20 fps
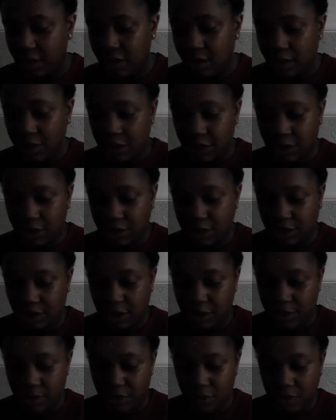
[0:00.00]
white sugar
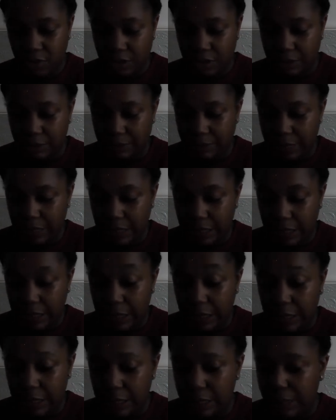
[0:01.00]
just belongs in baking,
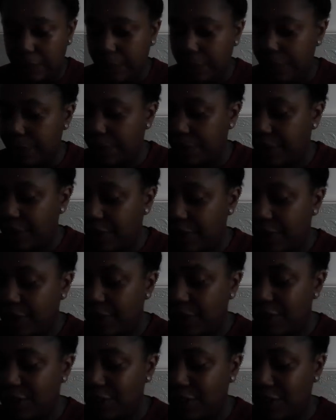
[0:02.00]
in my opinion.
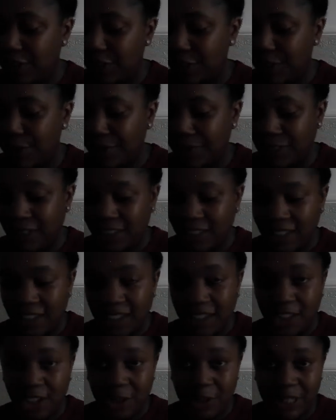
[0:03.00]
So,
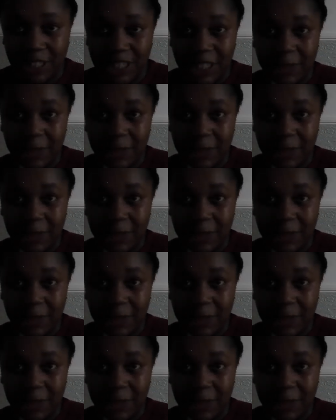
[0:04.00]
got my tea